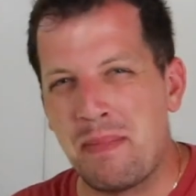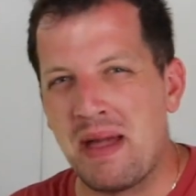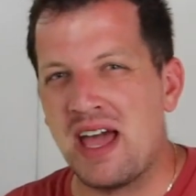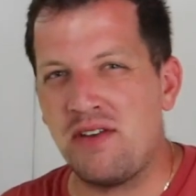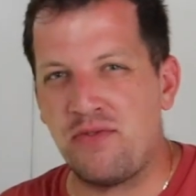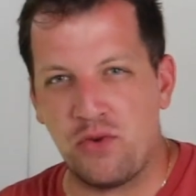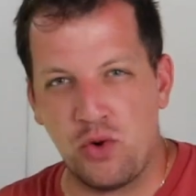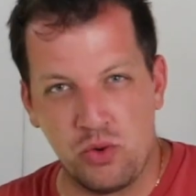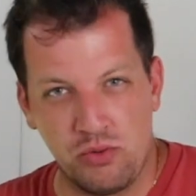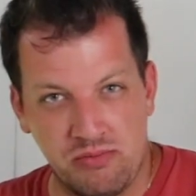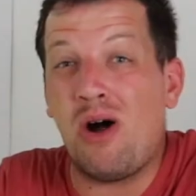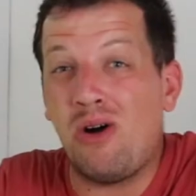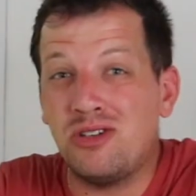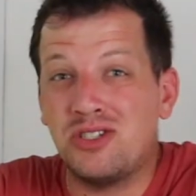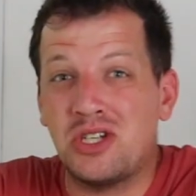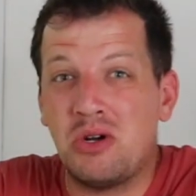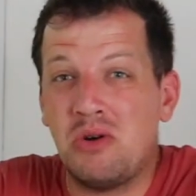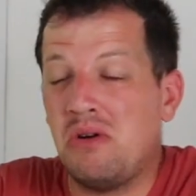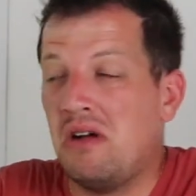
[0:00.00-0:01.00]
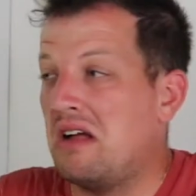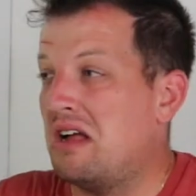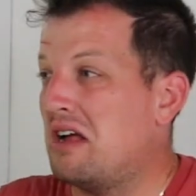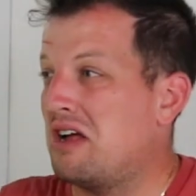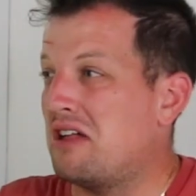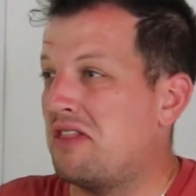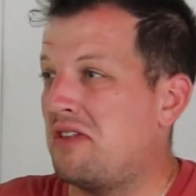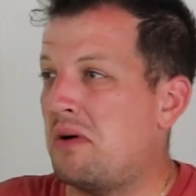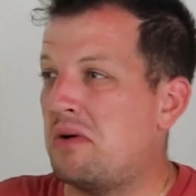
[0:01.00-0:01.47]
bad food. Also,
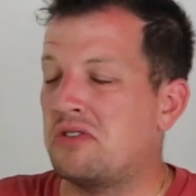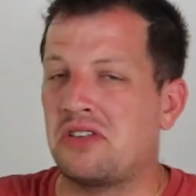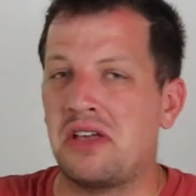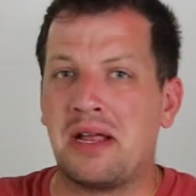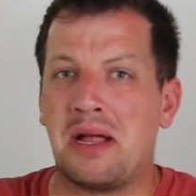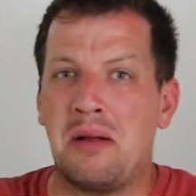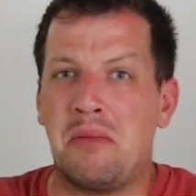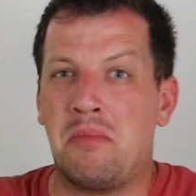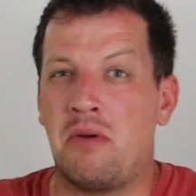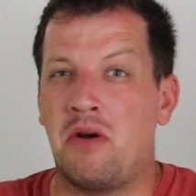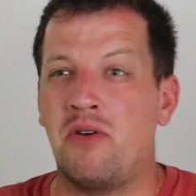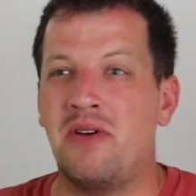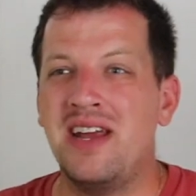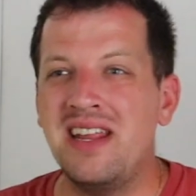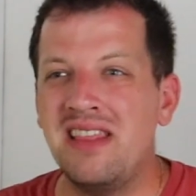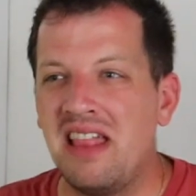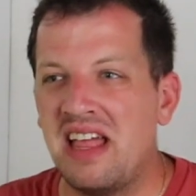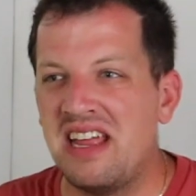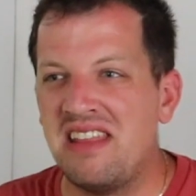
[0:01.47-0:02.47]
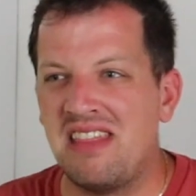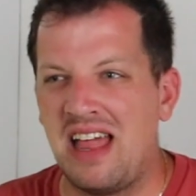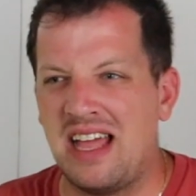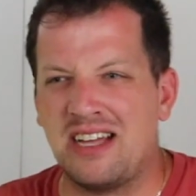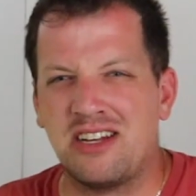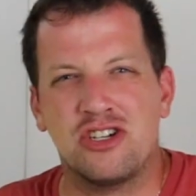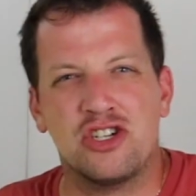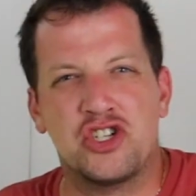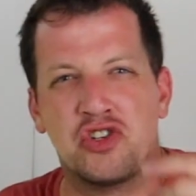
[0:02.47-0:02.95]
there was like Marineland
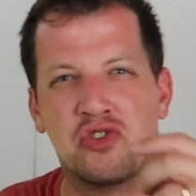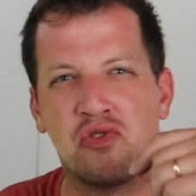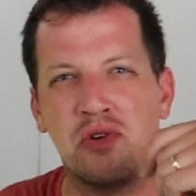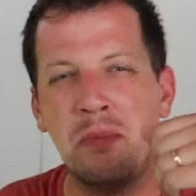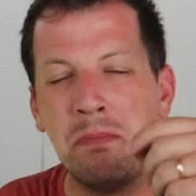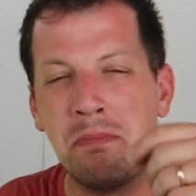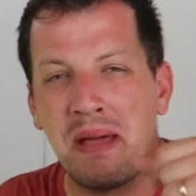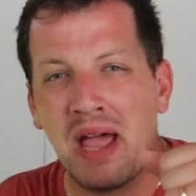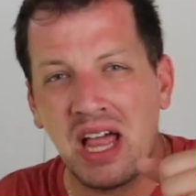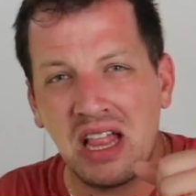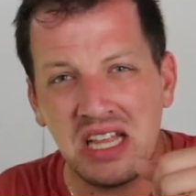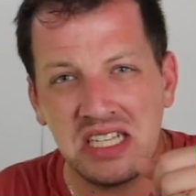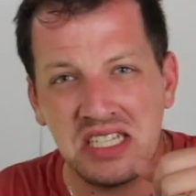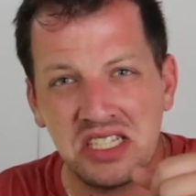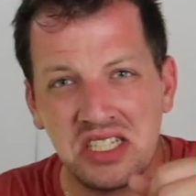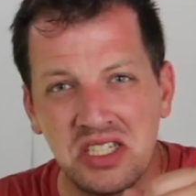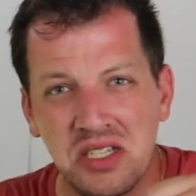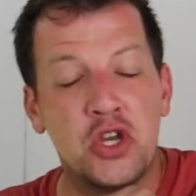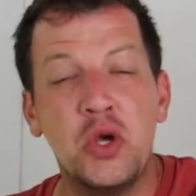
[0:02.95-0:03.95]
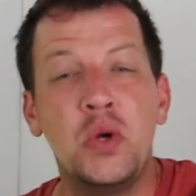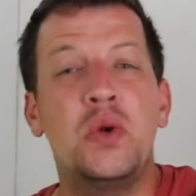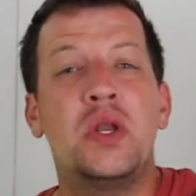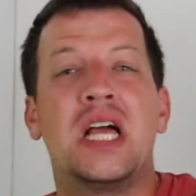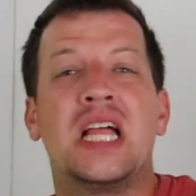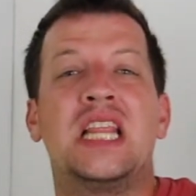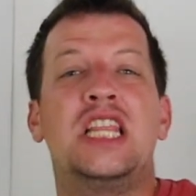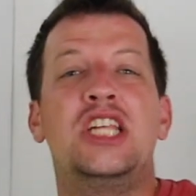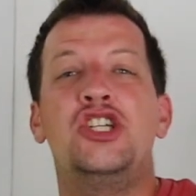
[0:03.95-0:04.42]
like shrimp pellets.
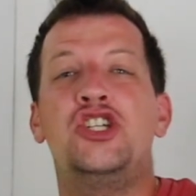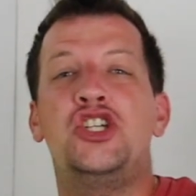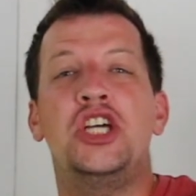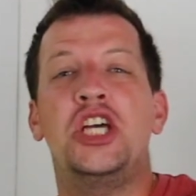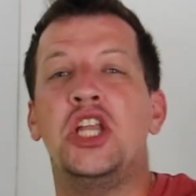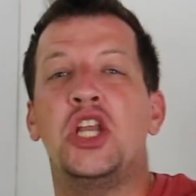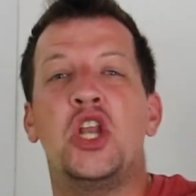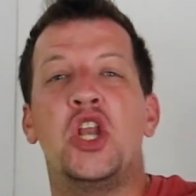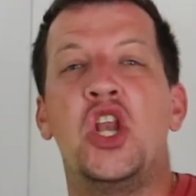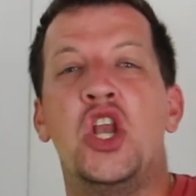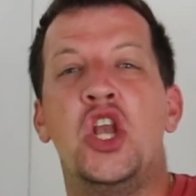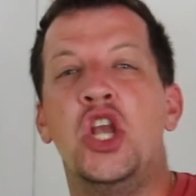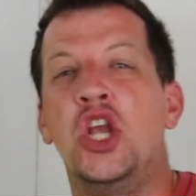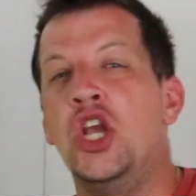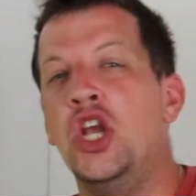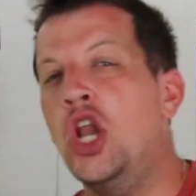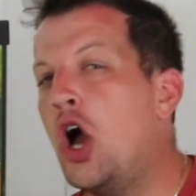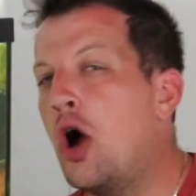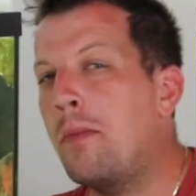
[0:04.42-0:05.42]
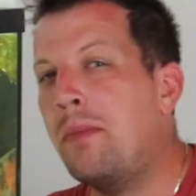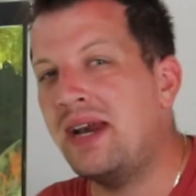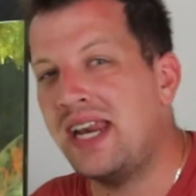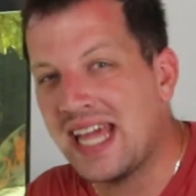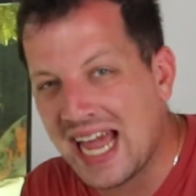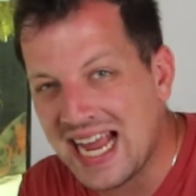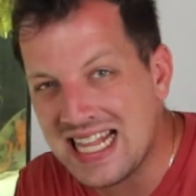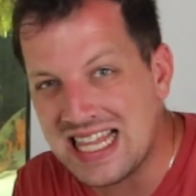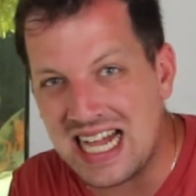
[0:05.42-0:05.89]
Dude, legit,
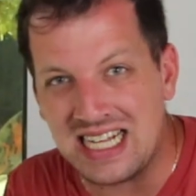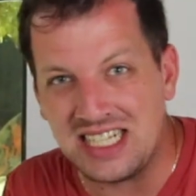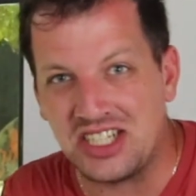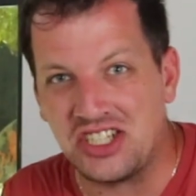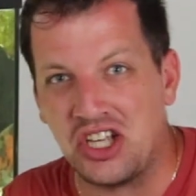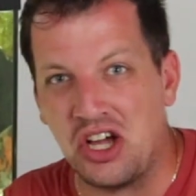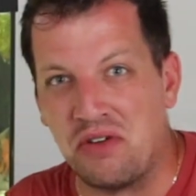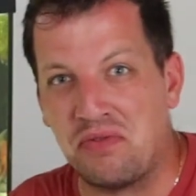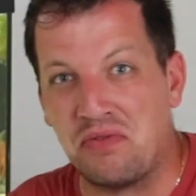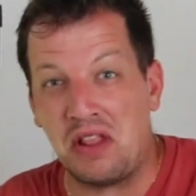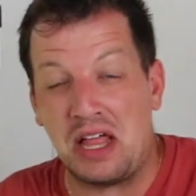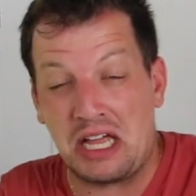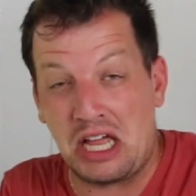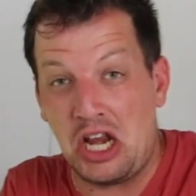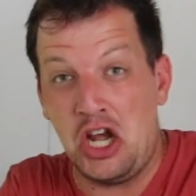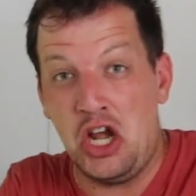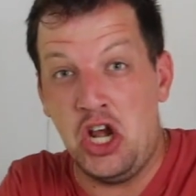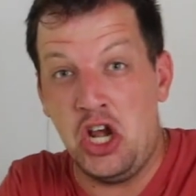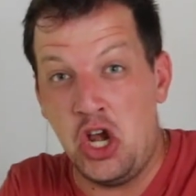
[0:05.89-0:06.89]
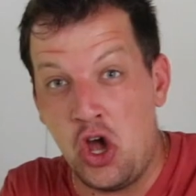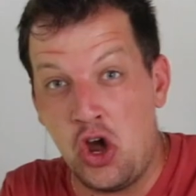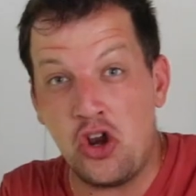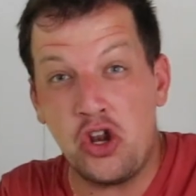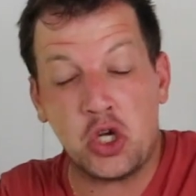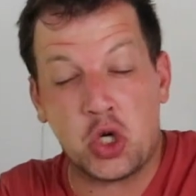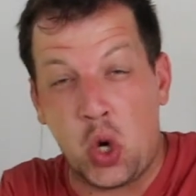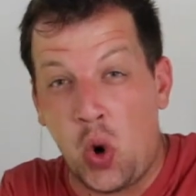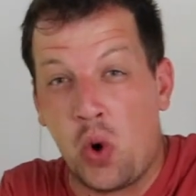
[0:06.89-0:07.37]
nobody ate that stuff. Like
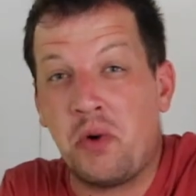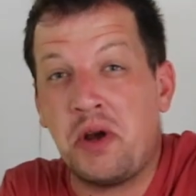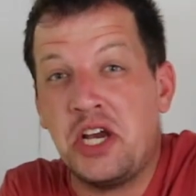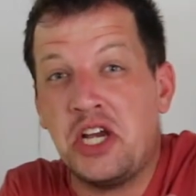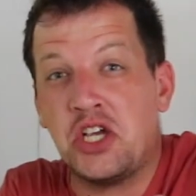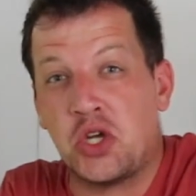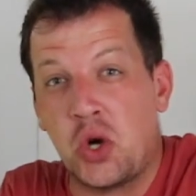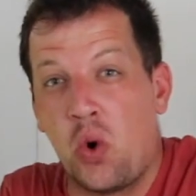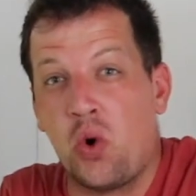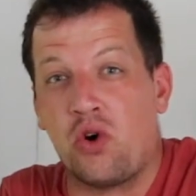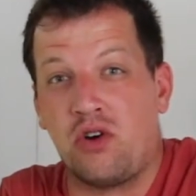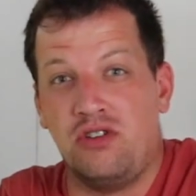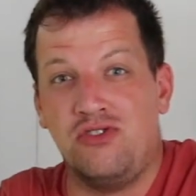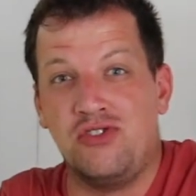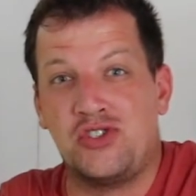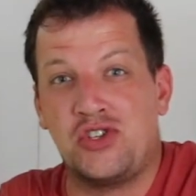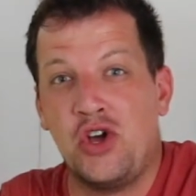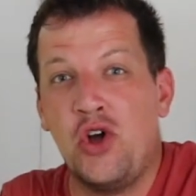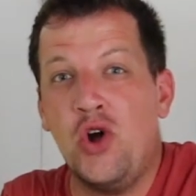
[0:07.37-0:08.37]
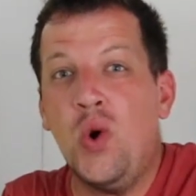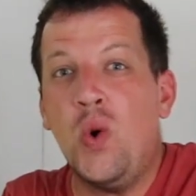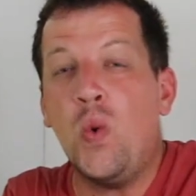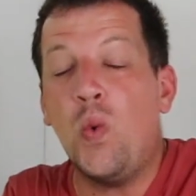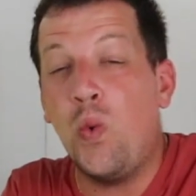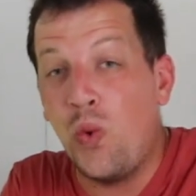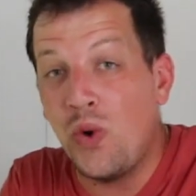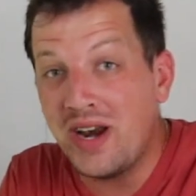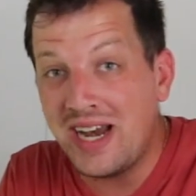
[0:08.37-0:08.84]
Corey Doras
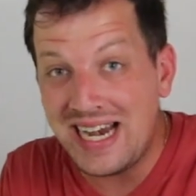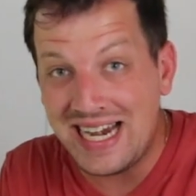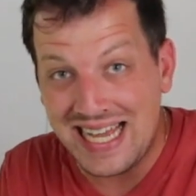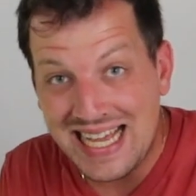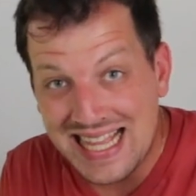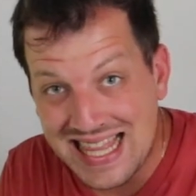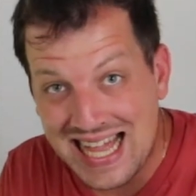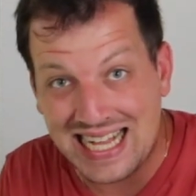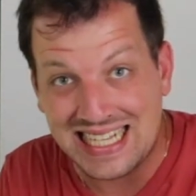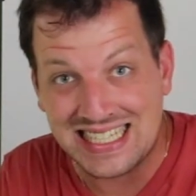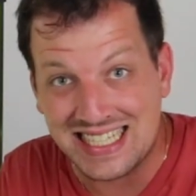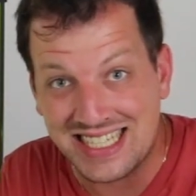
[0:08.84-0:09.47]
wouldn't eat that